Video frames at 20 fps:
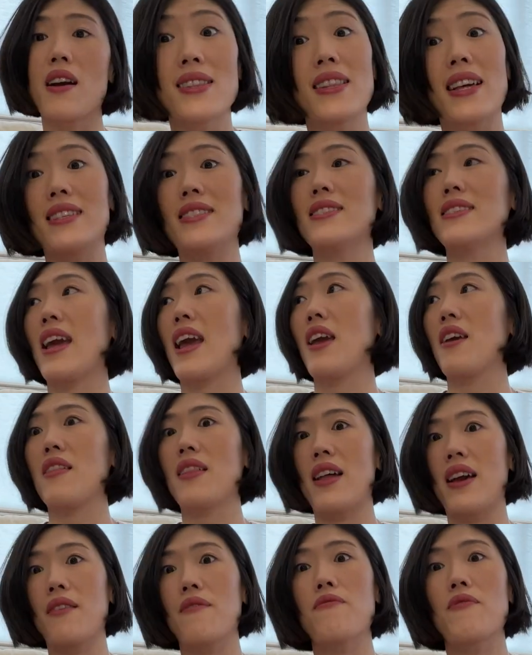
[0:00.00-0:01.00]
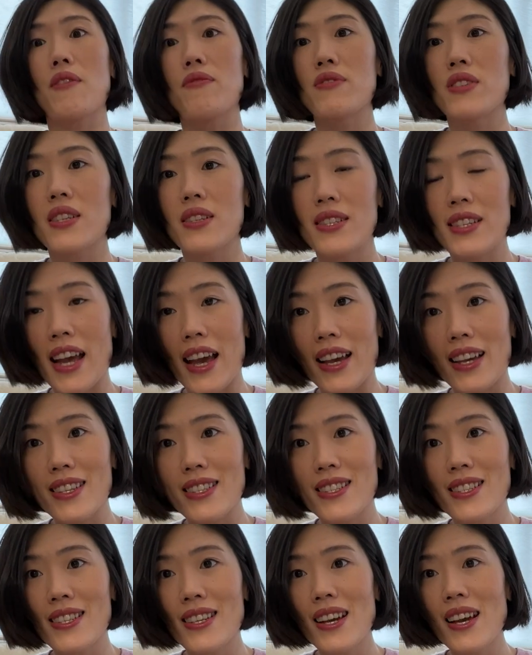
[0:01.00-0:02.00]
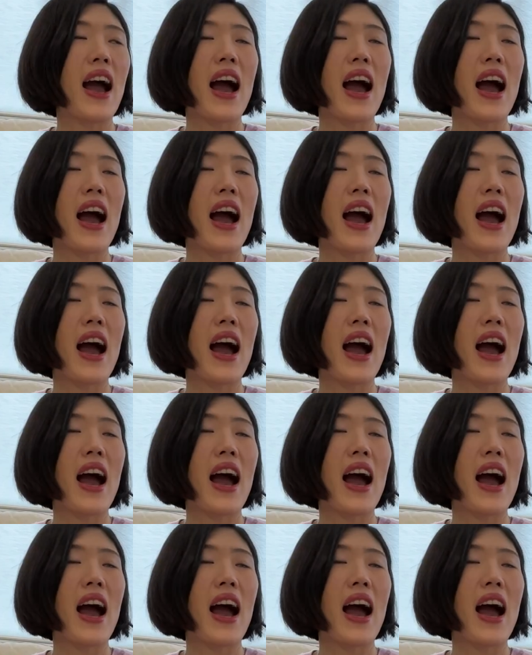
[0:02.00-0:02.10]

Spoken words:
let's say, like 15 days.